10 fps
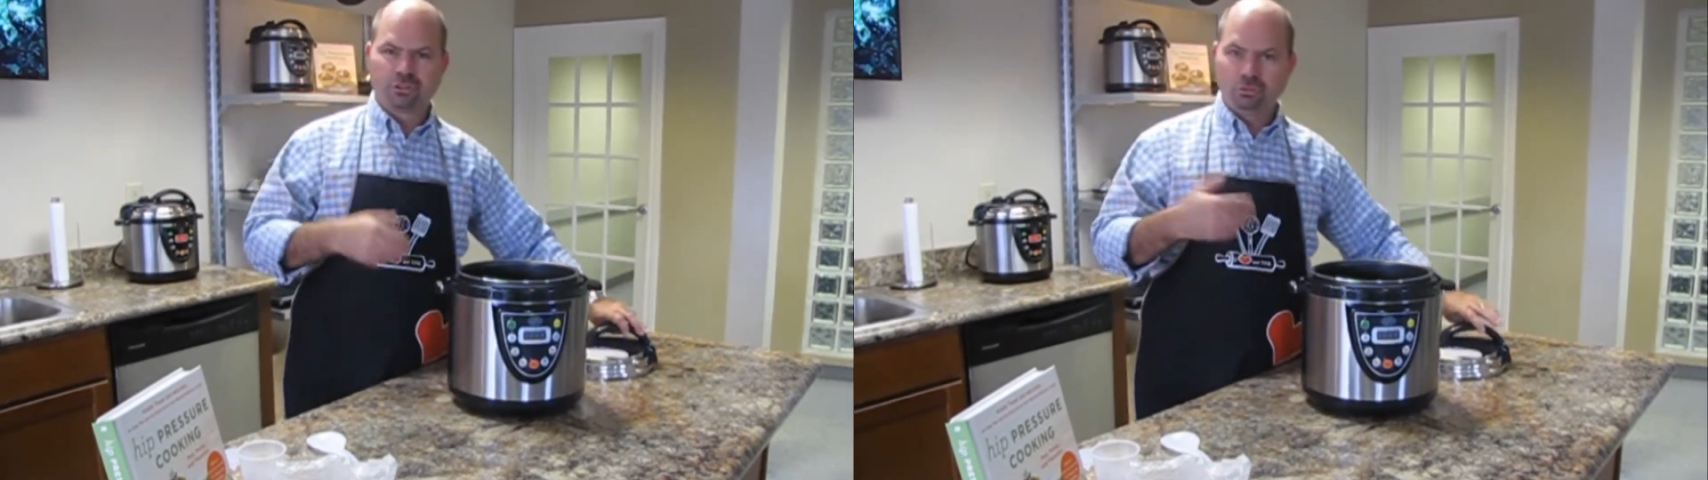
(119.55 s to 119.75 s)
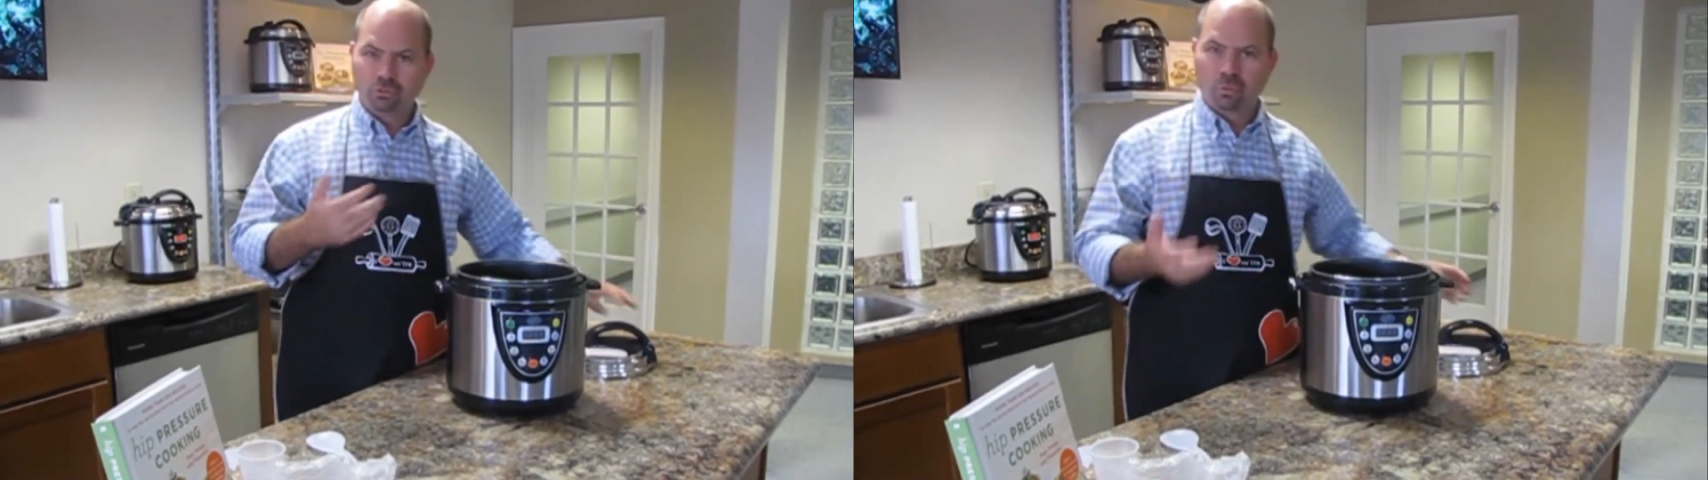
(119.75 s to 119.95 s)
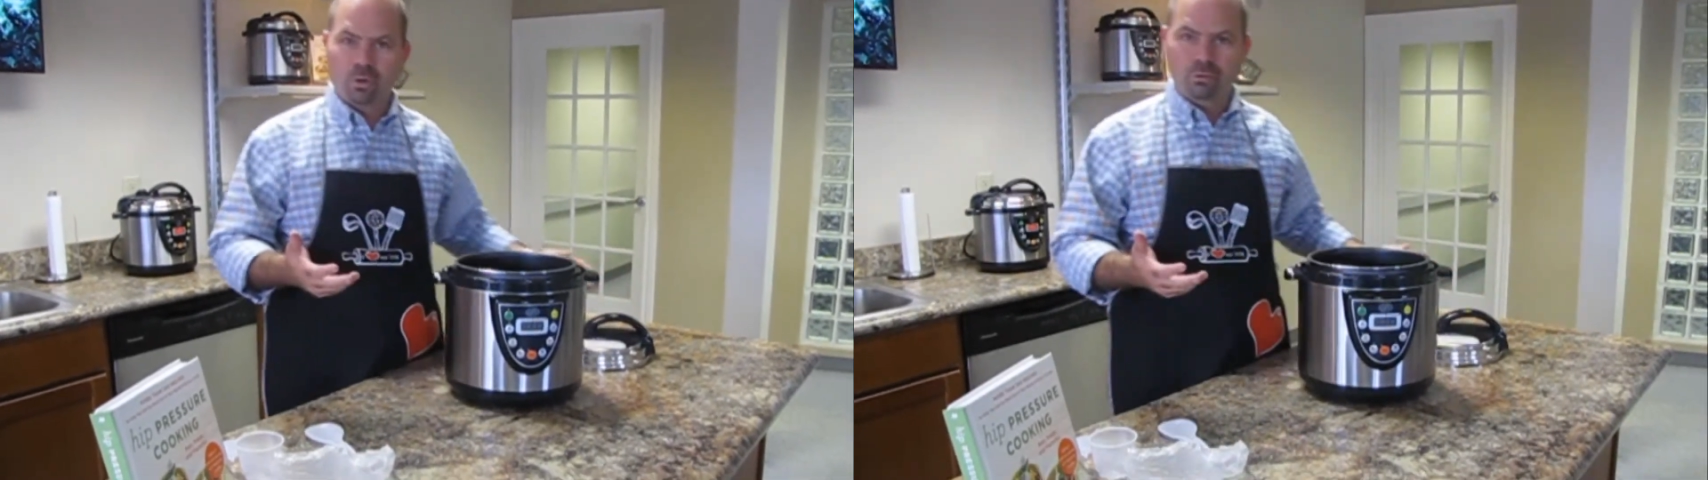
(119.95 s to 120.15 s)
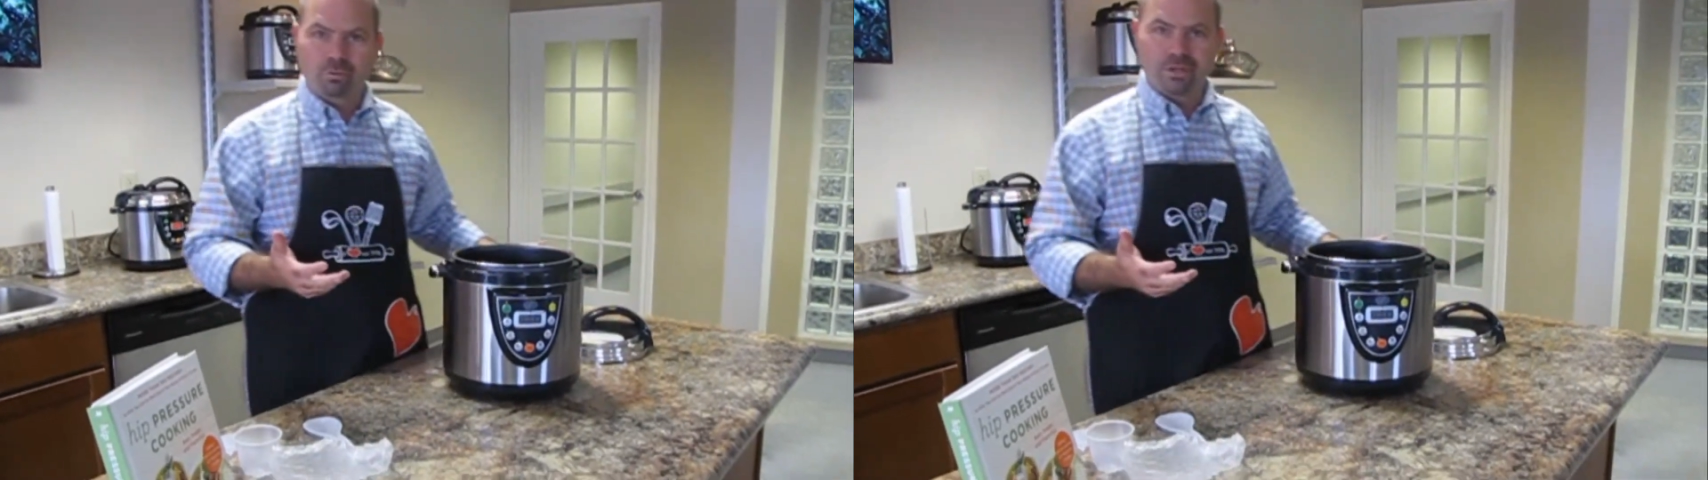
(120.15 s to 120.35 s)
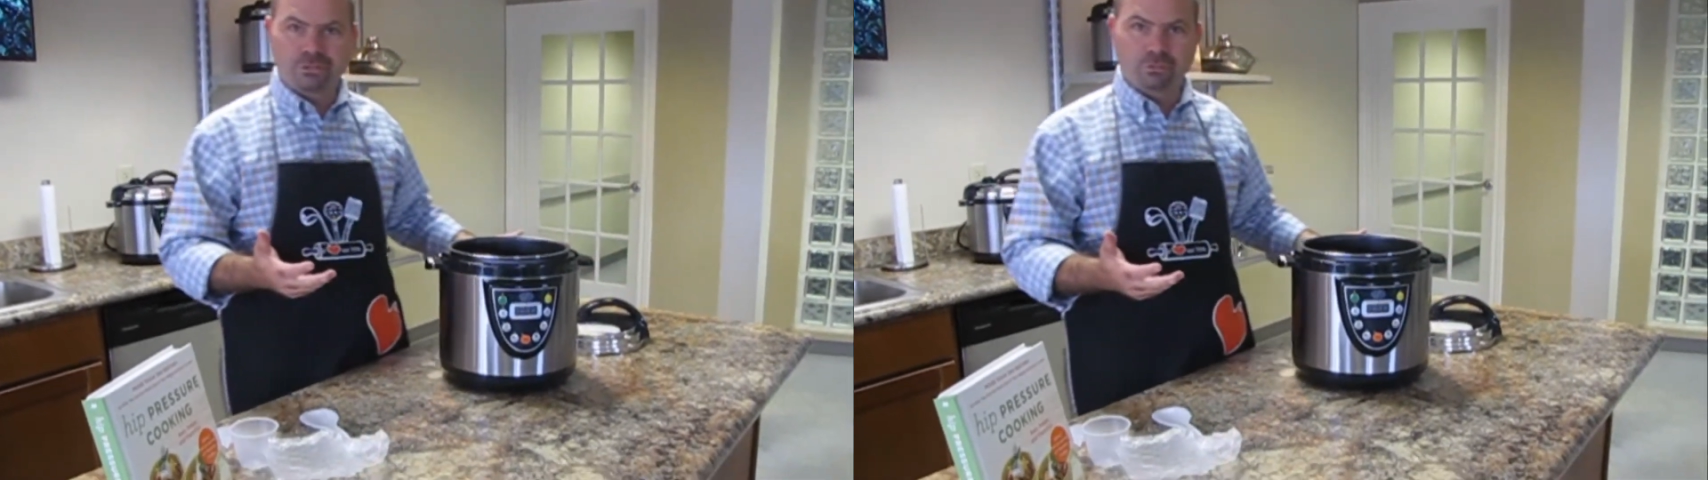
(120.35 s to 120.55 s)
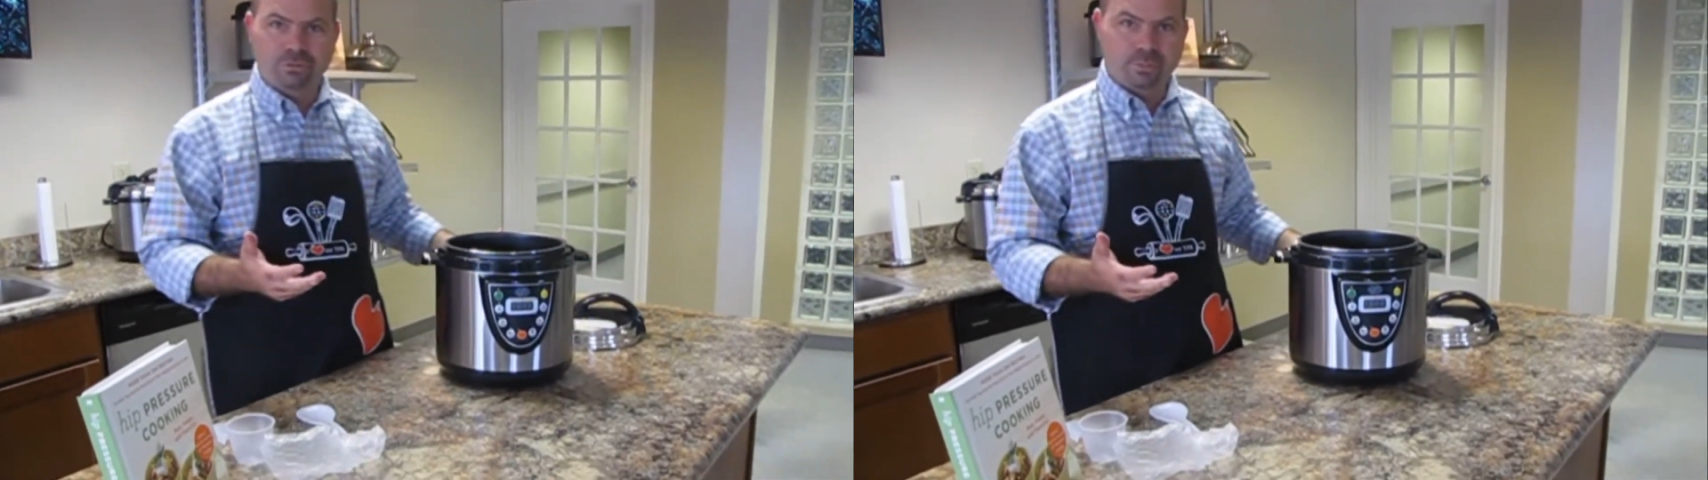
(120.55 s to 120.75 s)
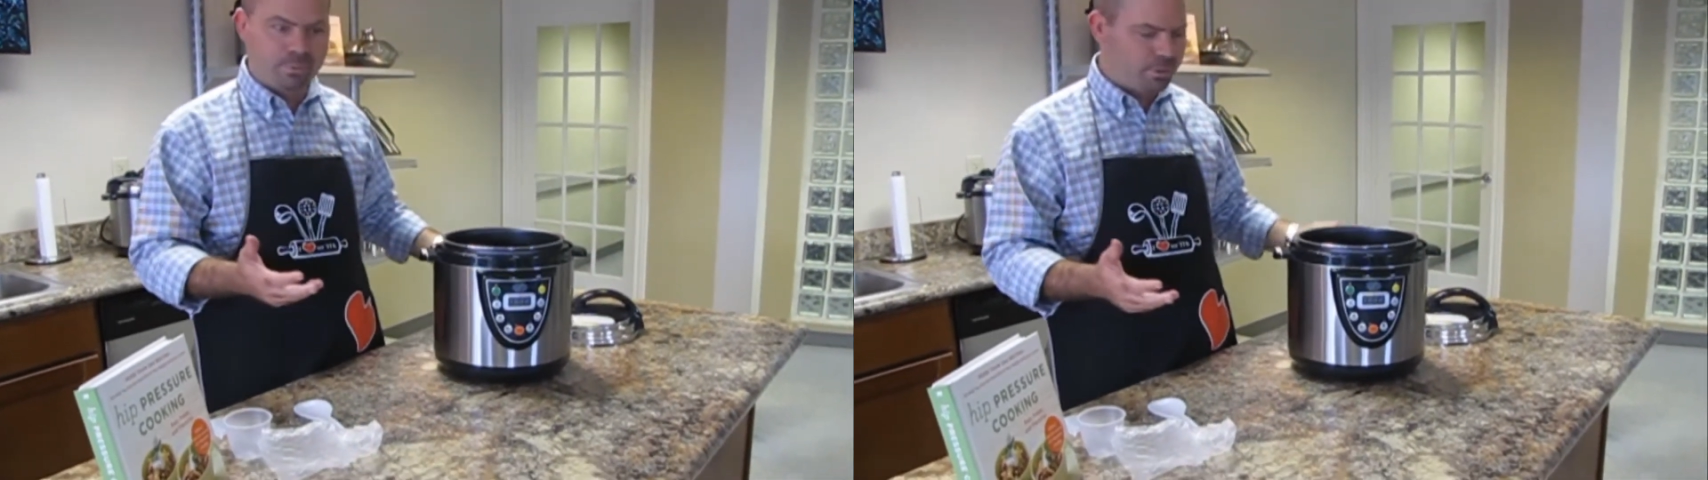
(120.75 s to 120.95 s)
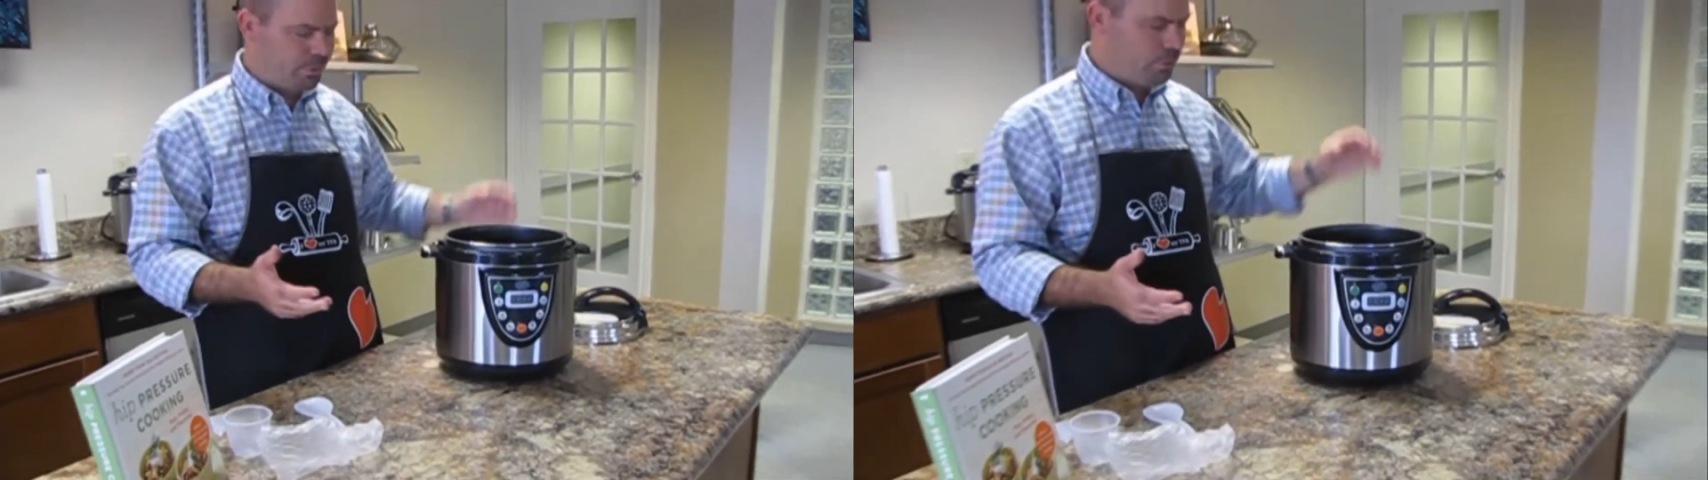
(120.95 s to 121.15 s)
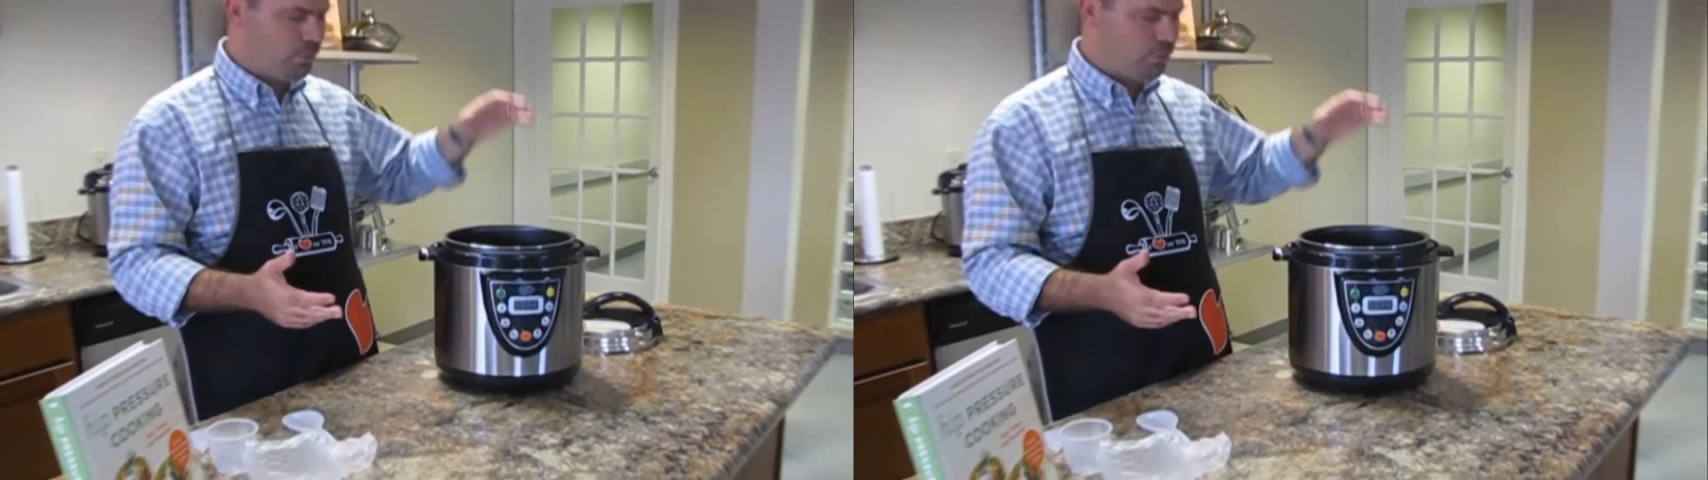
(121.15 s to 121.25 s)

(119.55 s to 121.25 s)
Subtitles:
a 2-to-1 ratio. Typically, you'd